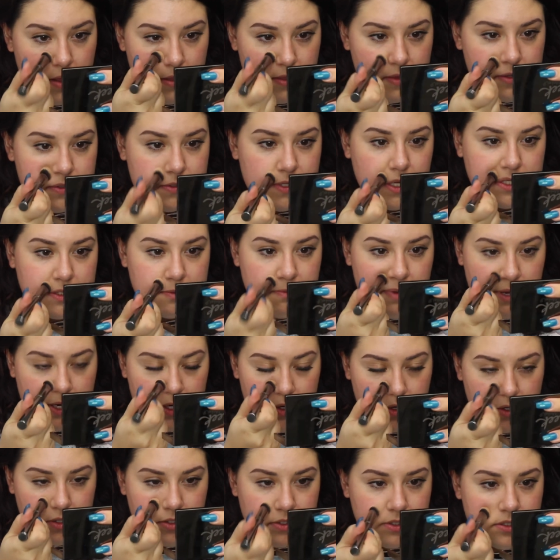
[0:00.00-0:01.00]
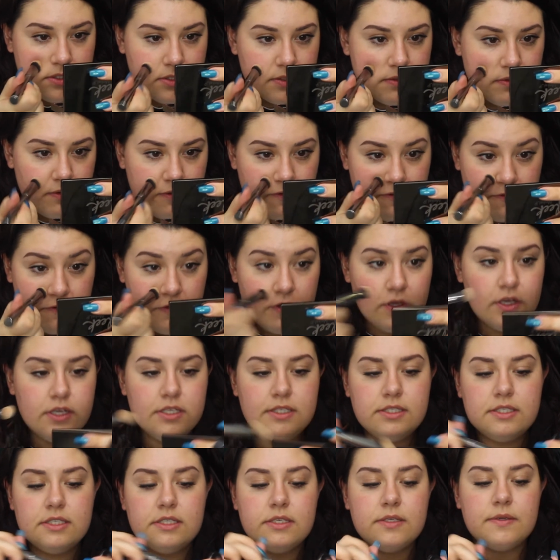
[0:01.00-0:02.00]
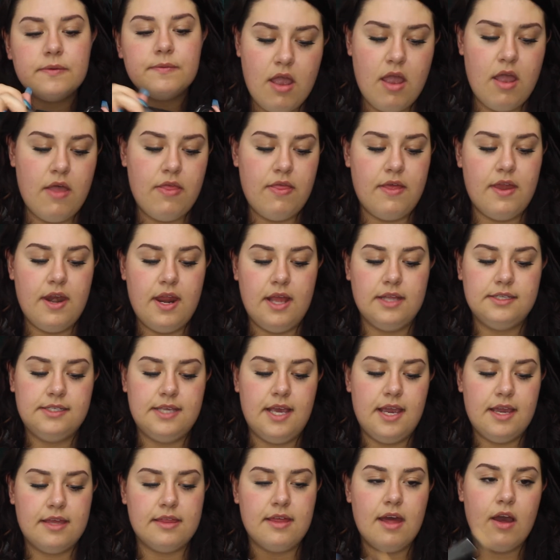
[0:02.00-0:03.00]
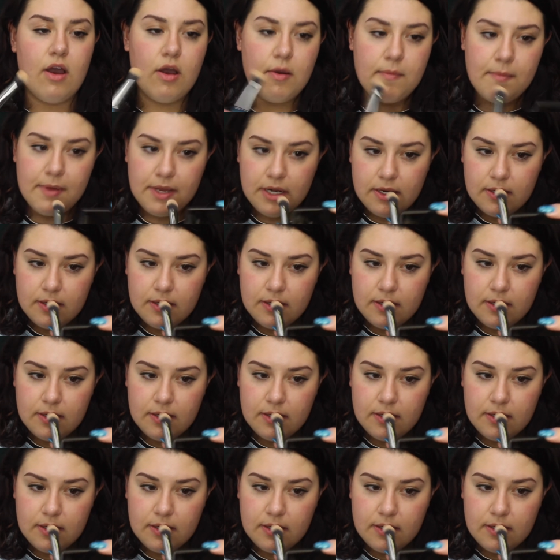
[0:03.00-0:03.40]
the sides of my nose first. And then I take that on my